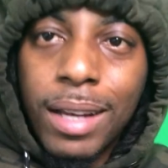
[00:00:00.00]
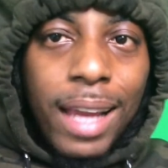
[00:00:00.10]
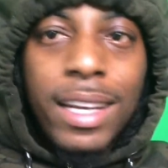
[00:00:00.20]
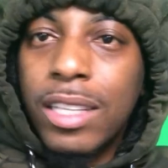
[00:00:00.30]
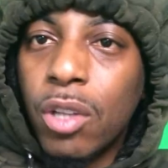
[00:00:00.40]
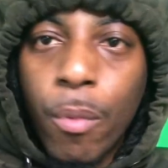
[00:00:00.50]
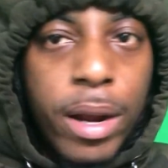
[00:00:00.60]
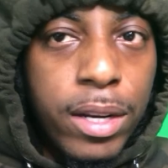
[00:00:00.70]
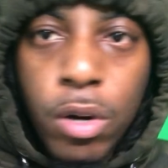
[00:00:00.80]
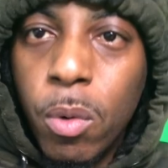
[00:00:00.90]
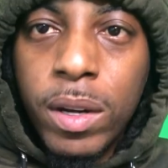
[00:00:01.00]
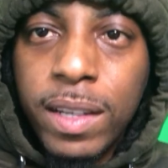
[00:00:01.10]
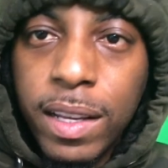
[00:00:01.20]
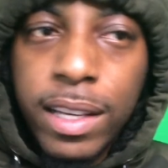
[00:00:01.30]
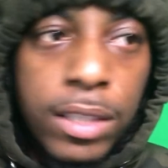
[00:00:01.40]
Like, niggas already know what
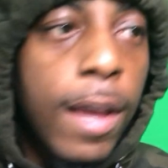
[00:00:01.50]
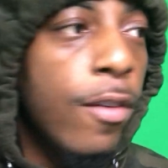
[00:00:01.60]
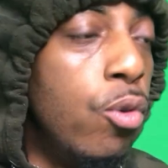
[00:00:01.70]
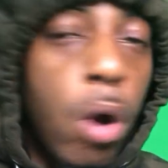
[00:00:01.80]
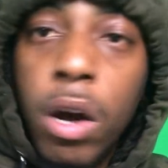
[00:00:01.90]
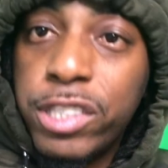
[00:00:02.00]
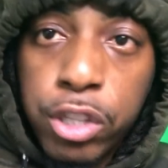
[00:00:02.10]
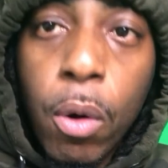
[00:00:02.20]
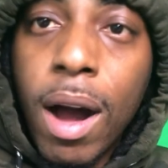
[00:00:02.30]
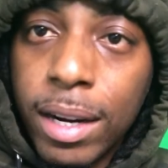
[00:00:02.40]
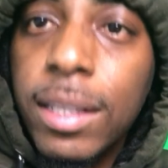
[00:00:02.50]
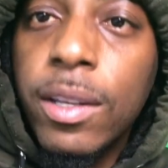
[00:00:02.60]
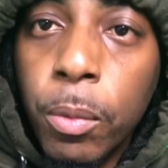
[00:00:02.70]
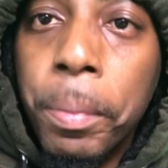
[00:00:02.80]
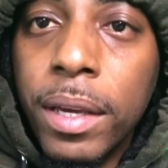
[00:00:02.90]
it is. You gonna show out a
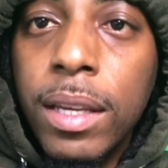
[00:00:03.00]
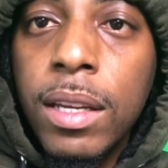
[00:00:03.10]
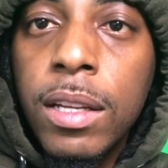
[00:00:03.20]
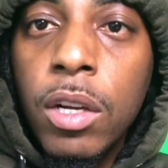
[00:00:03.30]
little bit.